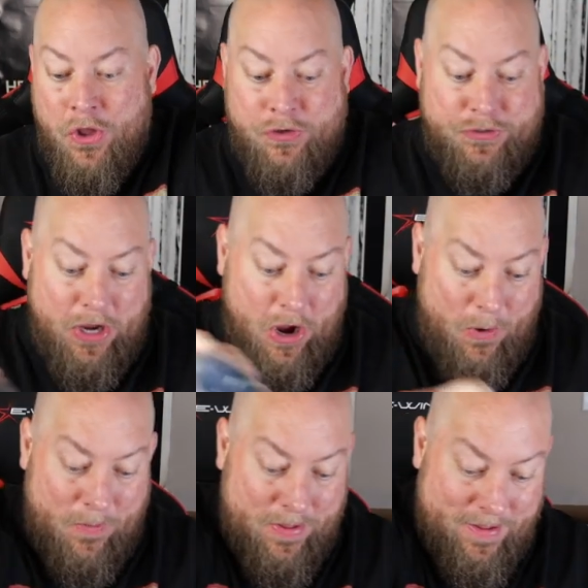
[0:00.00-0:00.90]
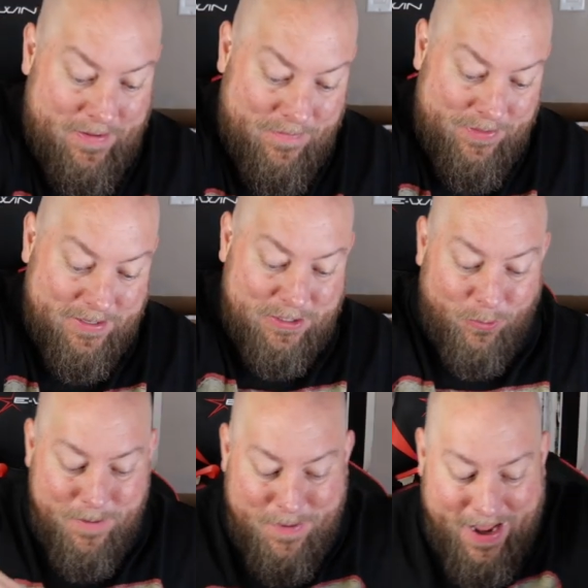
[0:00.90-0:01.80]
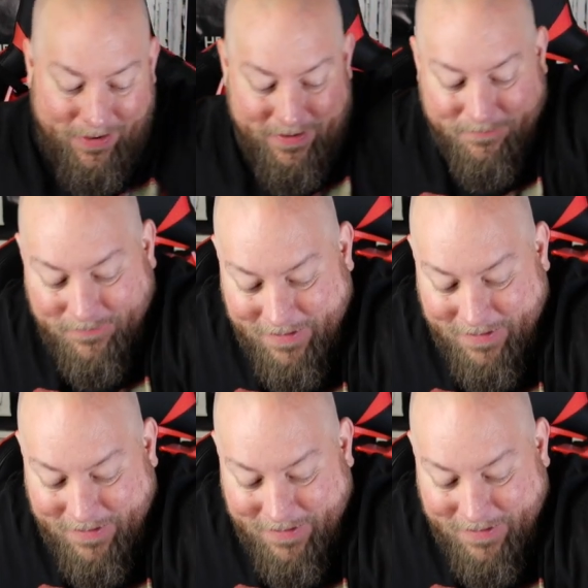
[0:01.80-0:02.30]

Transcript: So, this toy palette,